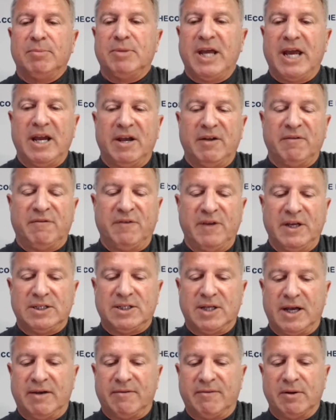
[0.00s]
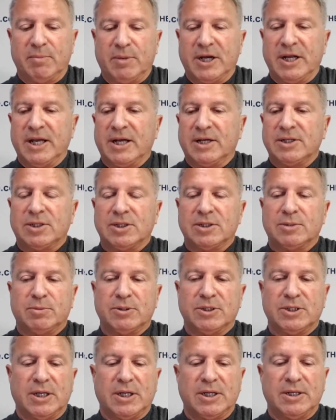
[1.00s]
data feeds that everybody else is
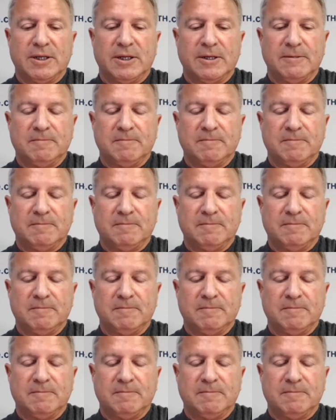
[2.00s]
presenting.